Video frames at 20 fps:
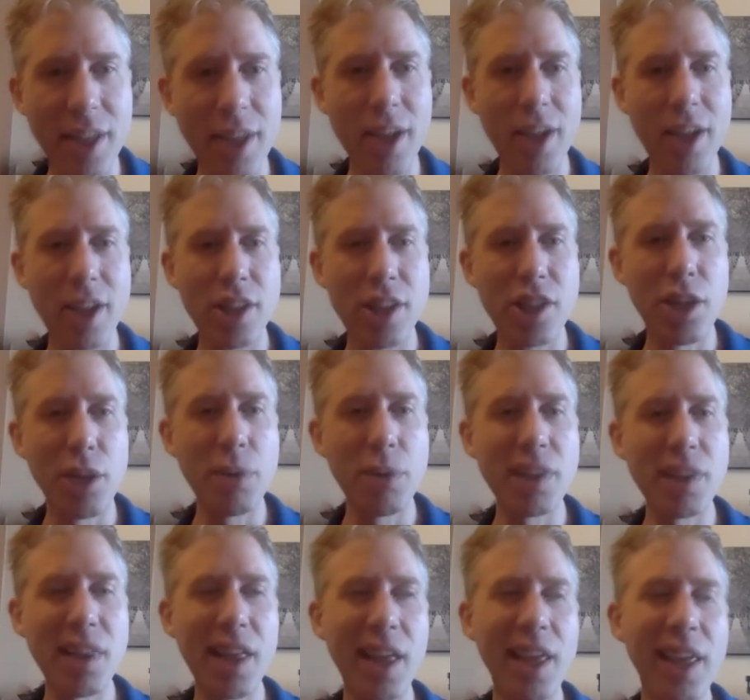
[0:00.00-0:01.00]
She
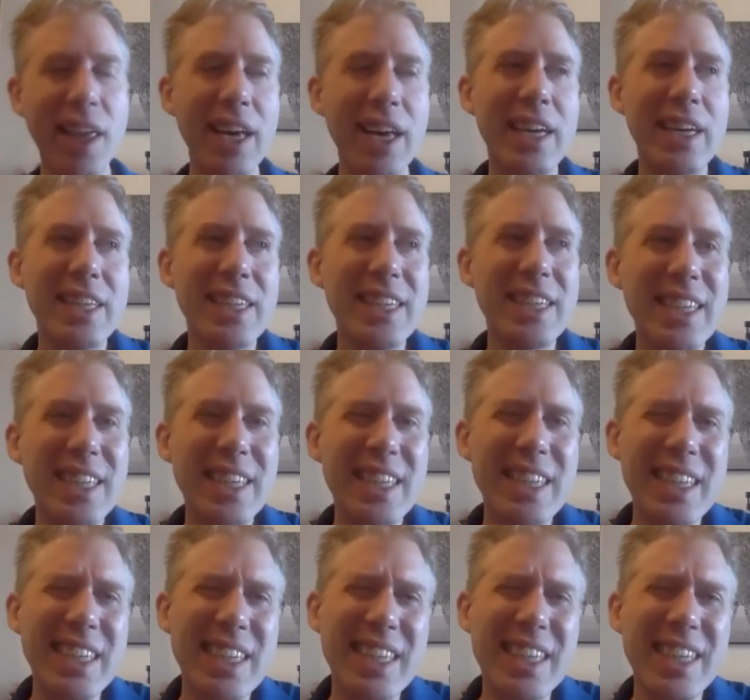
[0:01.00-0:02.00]
was like,
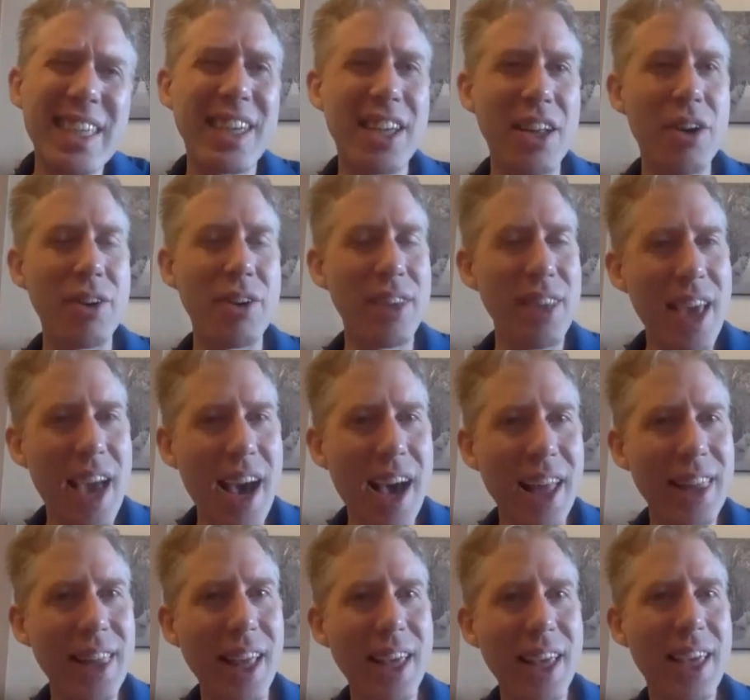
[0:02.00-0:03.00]
yeah,
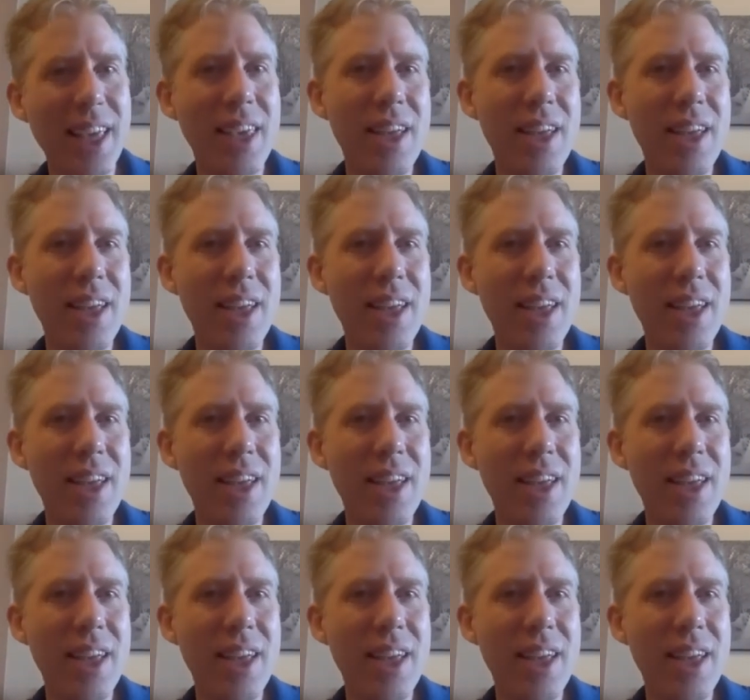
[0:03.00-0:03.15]
like,